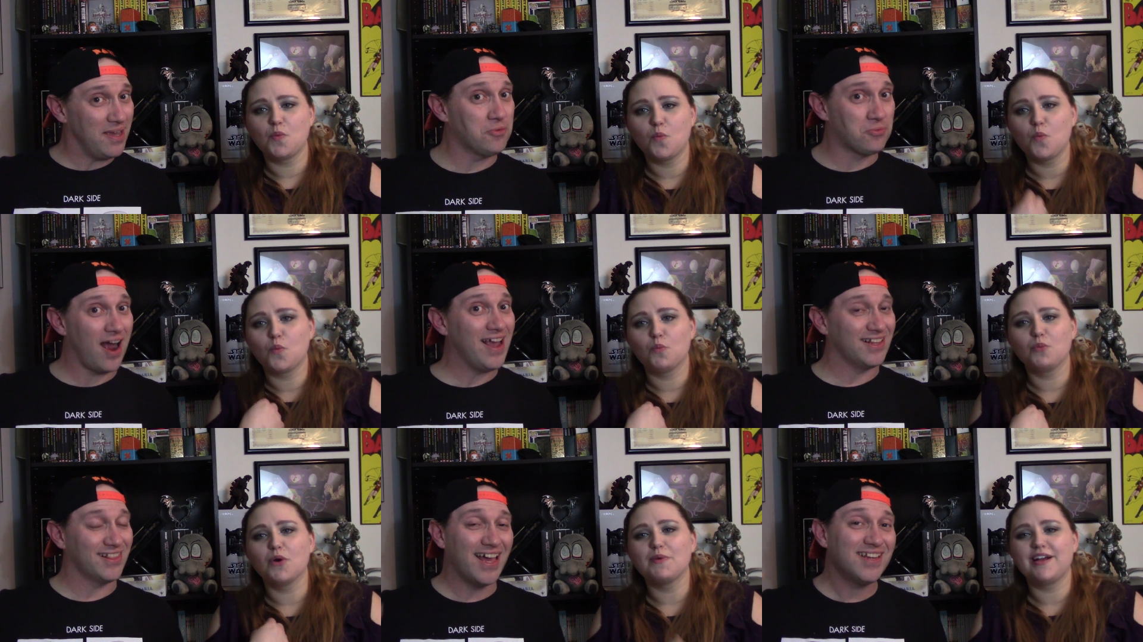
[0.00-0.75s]
Speaker 1: be
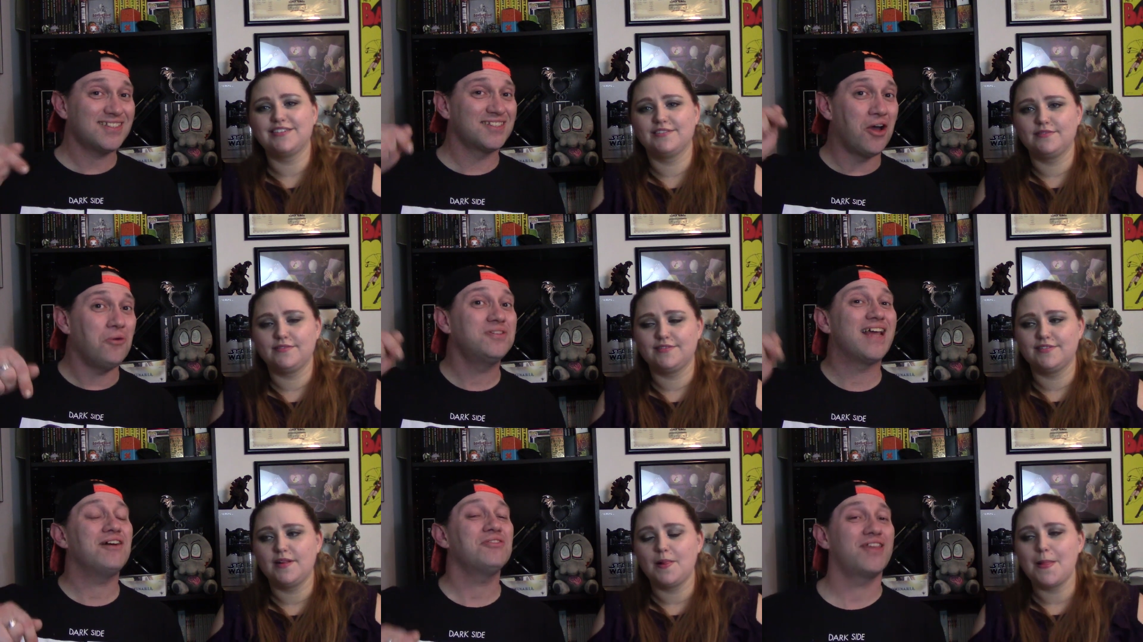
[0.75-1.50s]
right. Let us know
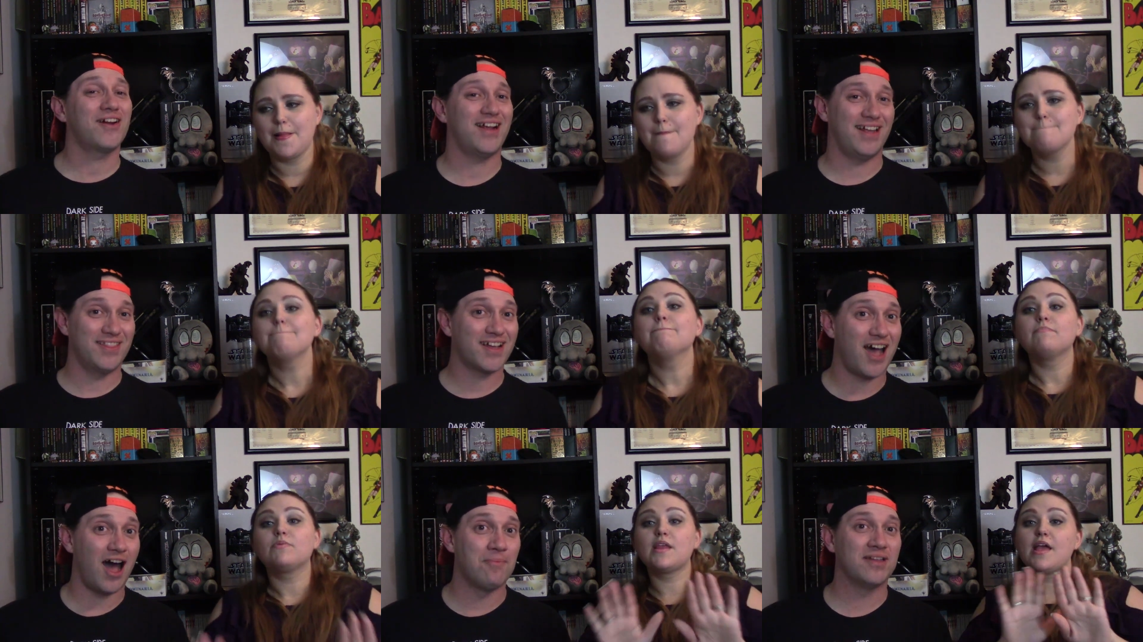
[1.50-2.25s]
down there in the
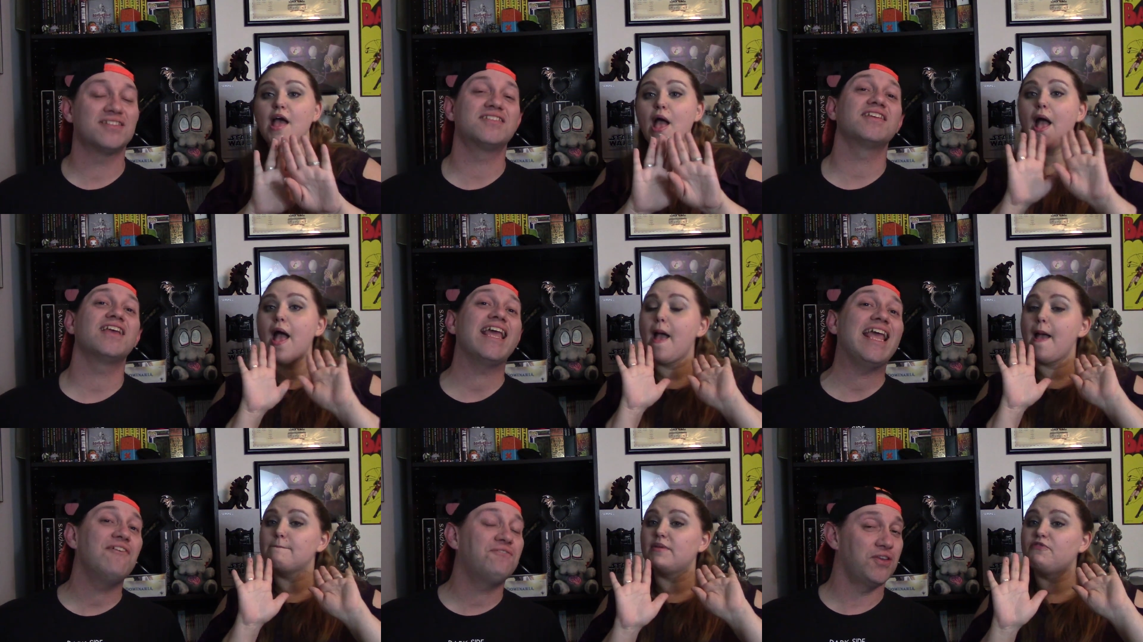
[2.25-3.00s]
comments
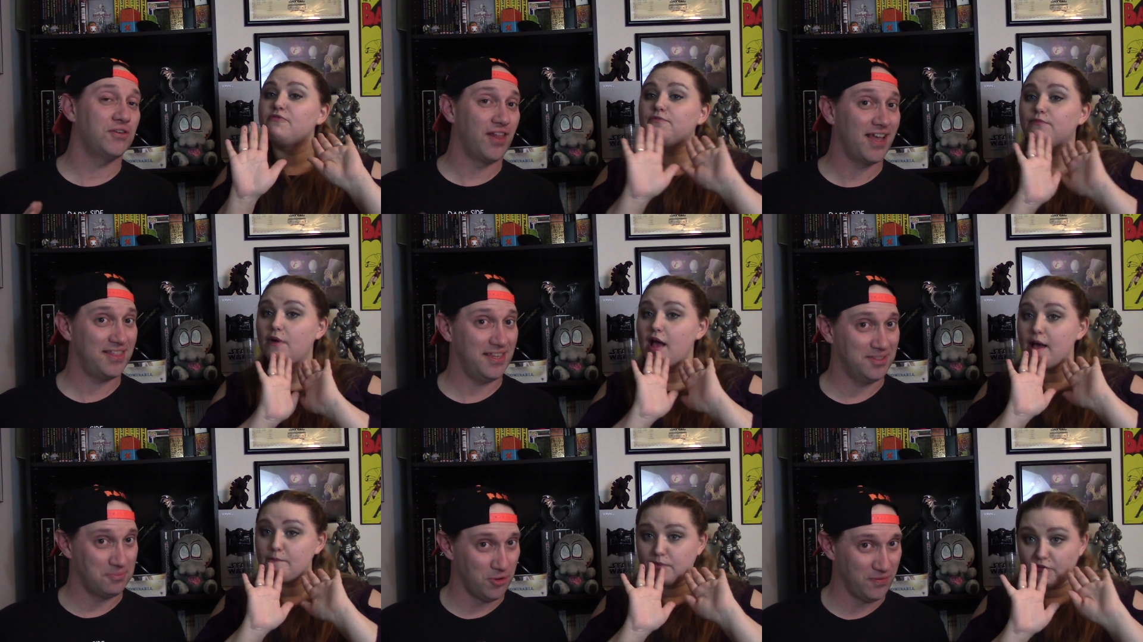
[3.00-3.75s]
Speaker 2: if you like
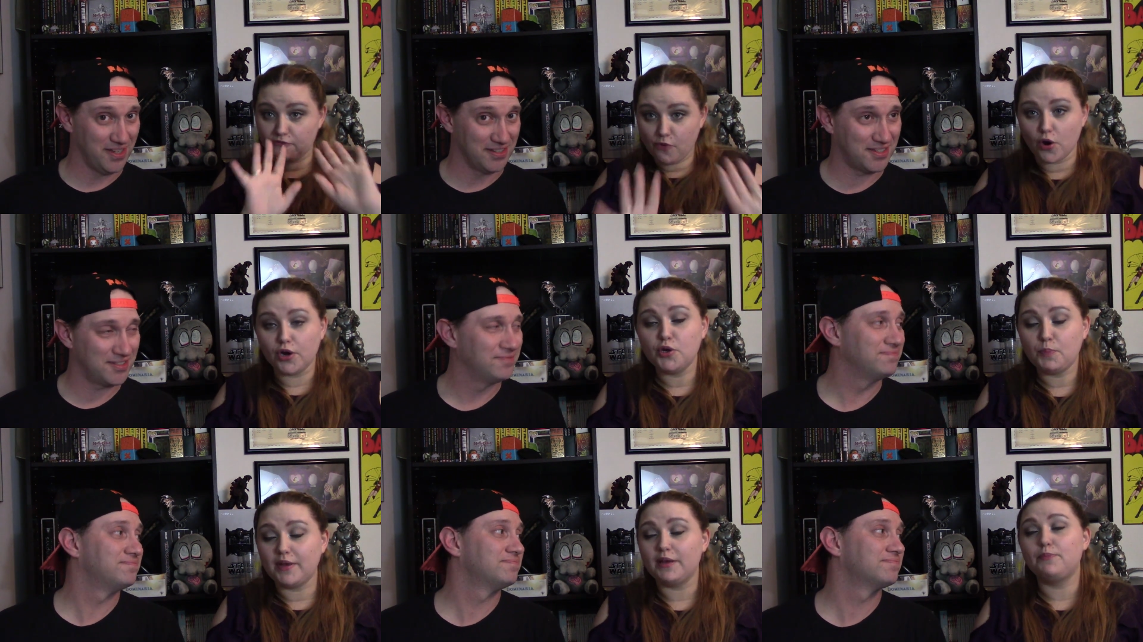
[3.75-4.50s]
these movies. And before
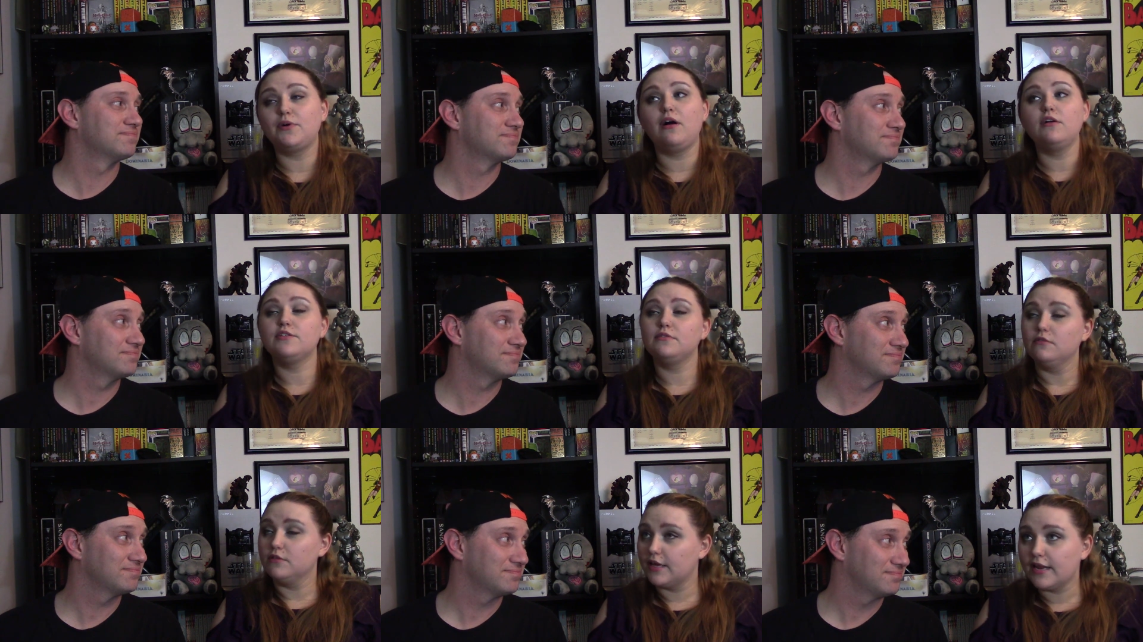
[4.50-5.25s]
you people
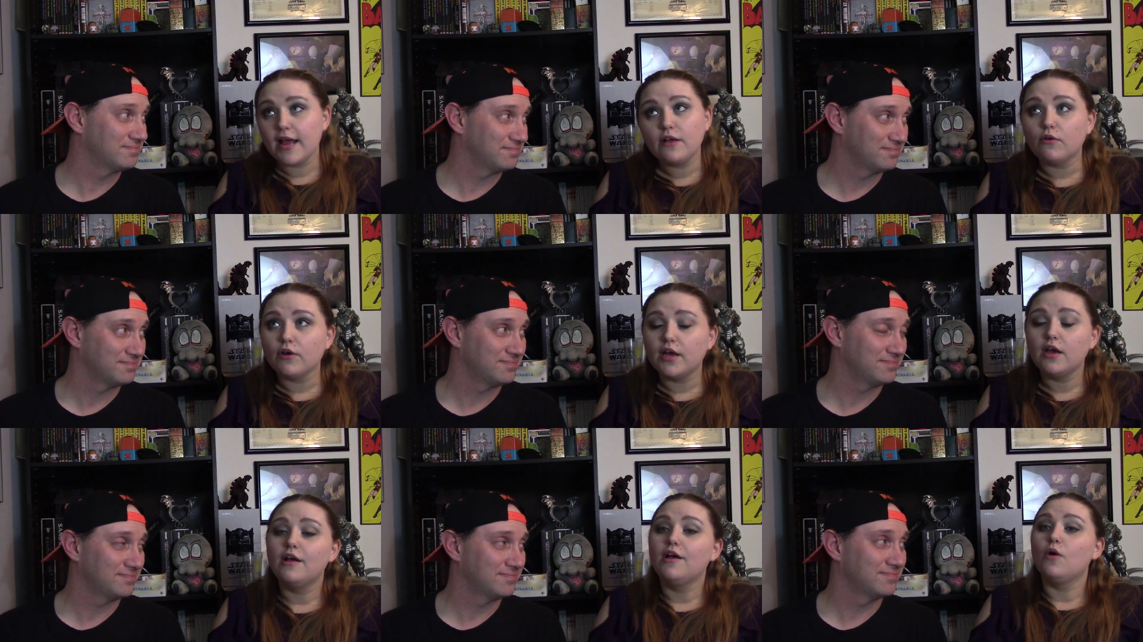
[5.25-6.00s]
get
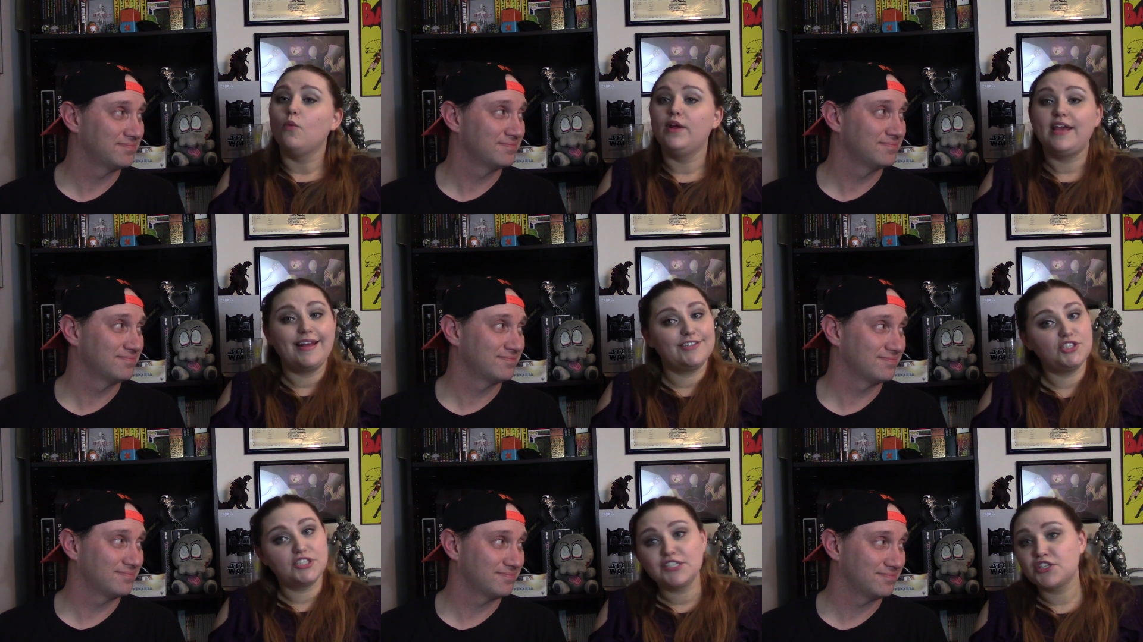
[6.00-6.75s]
angry, we can't
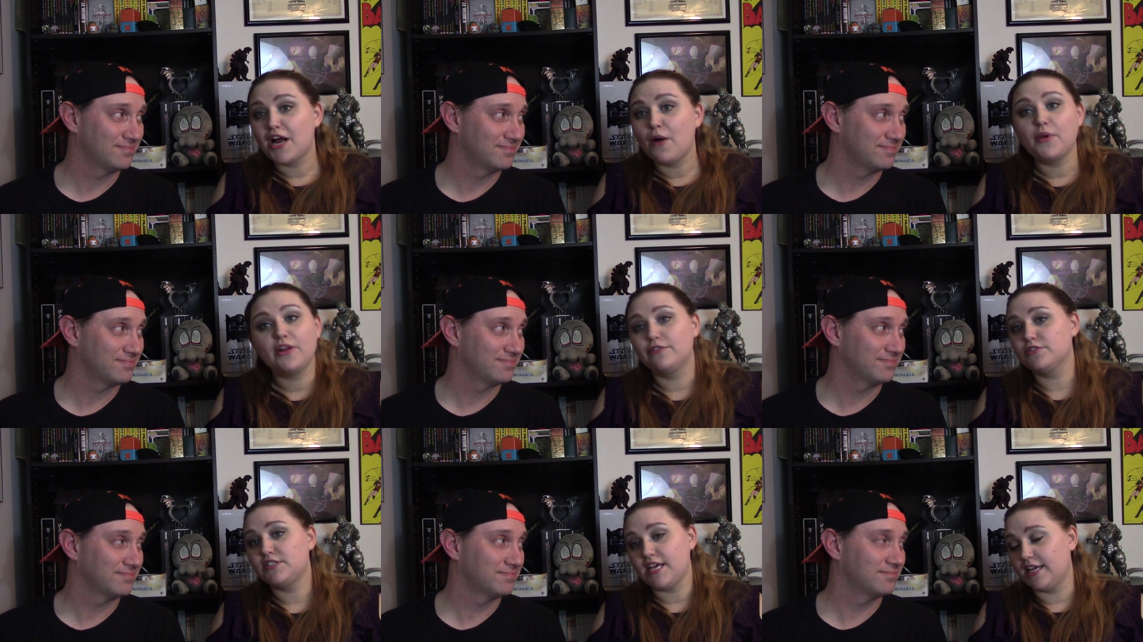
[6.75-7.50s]
just dish it out. We can
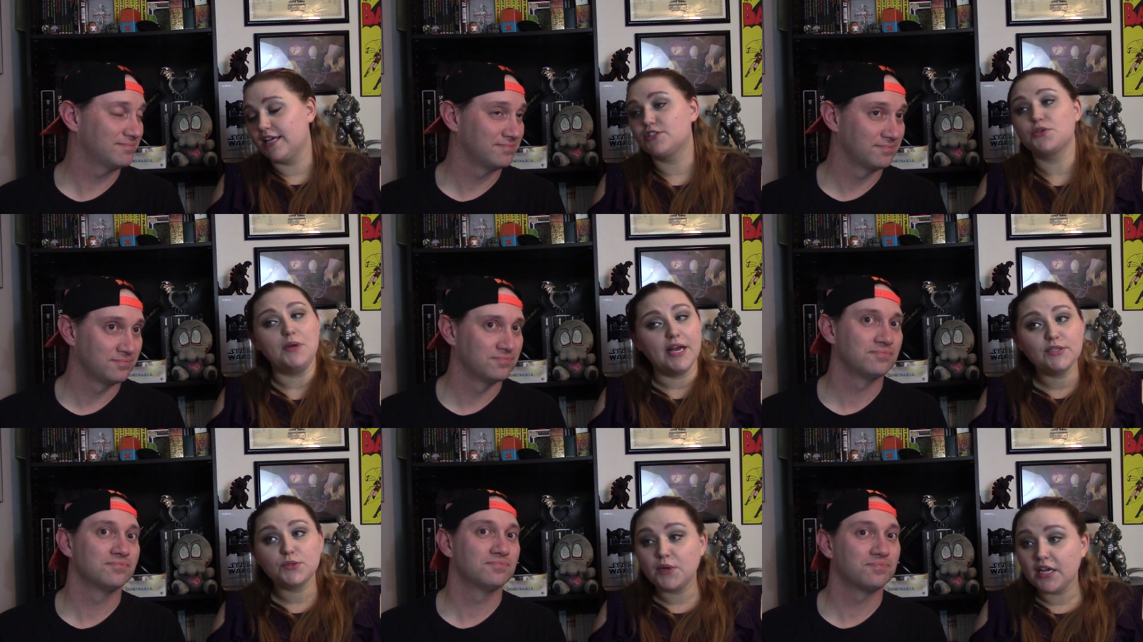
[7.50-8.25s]
also take it. So
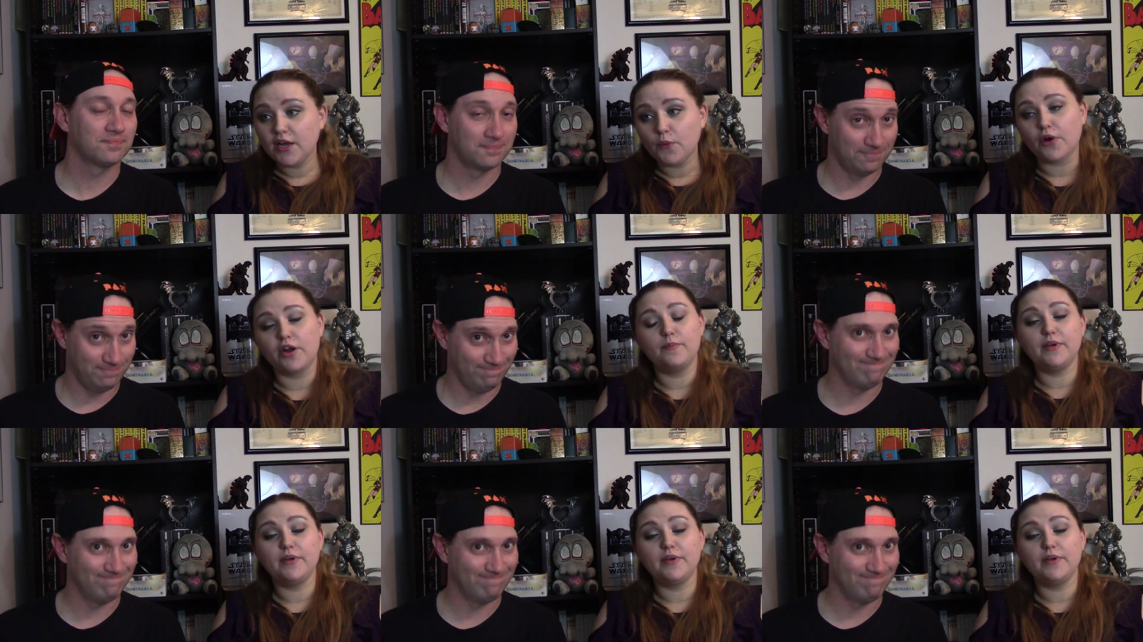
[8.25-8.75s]
next week, we're going